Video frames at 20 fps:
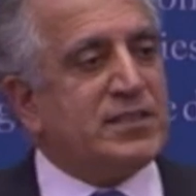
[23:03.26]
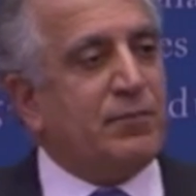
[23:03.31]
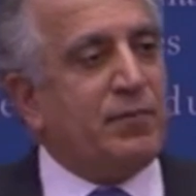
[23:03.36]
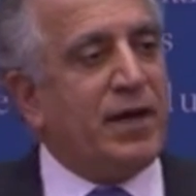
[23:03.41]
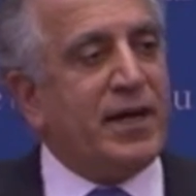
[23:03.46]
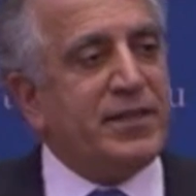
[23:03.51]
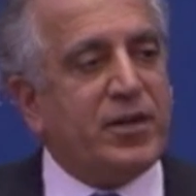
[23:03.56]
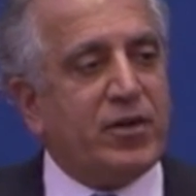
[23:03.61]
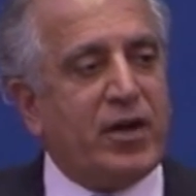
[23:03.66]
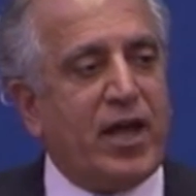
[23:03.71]
some
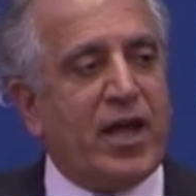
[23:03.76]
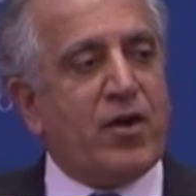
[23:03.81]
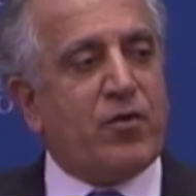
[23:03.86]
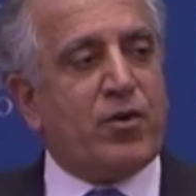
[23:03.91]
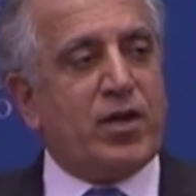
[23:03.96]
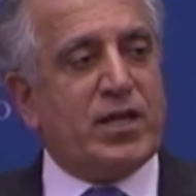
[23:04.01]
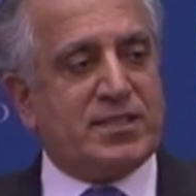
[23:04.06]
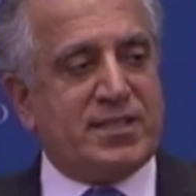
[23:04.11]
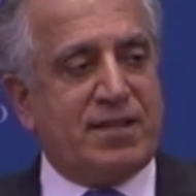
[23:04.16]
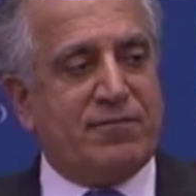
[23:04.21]
other
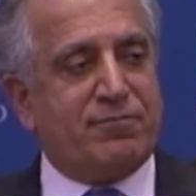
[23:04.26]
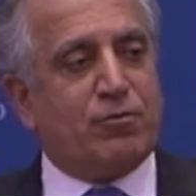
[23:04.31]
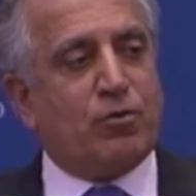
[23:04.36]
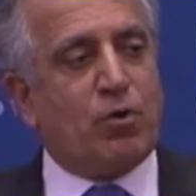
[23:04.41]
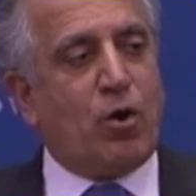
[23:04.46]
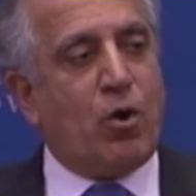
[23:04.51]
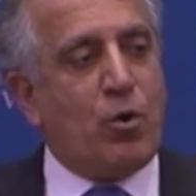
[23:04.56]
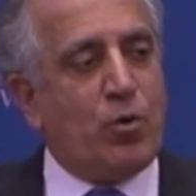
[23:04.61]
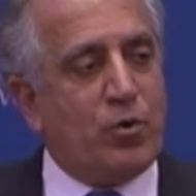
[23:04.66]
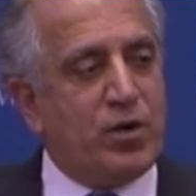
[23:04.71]
areas have
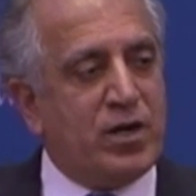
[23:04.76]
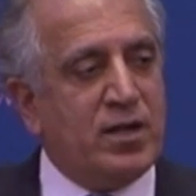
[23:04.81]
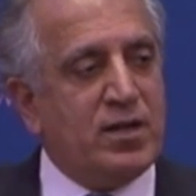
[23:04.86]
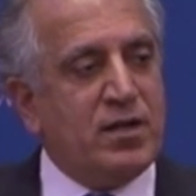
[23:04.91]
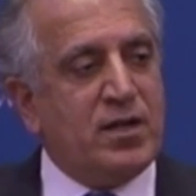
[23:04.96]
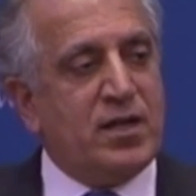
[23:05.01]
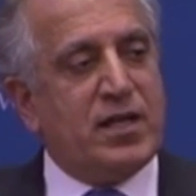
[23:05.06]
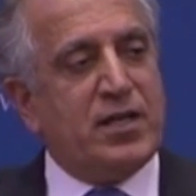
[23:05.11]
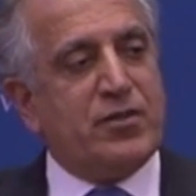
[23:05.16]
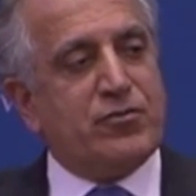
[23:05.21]
grown
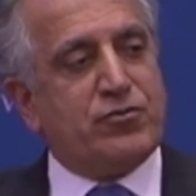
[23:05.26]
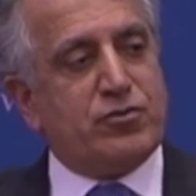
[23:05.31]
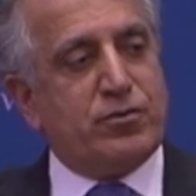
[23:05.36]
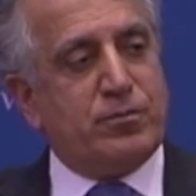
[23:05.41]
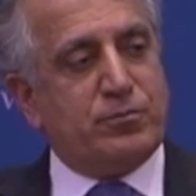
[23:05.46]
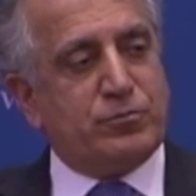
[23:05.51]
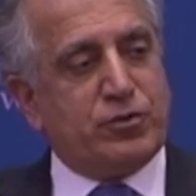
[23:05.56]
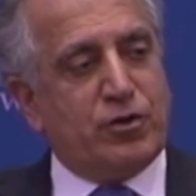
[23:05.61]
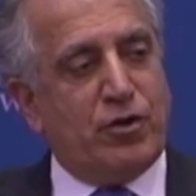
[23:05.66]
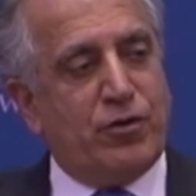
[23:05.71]
in
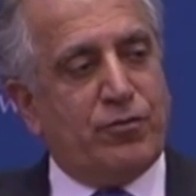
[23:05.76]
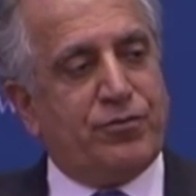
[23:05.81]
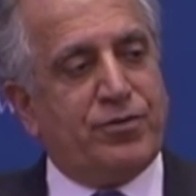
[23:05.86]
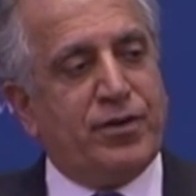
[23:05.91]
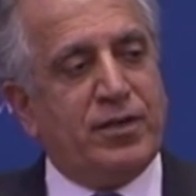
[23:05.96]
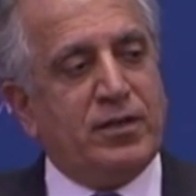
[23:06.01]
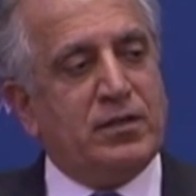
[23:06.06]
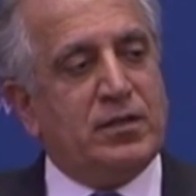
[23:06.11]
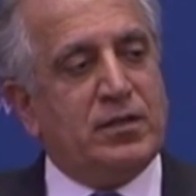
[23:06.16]
terms of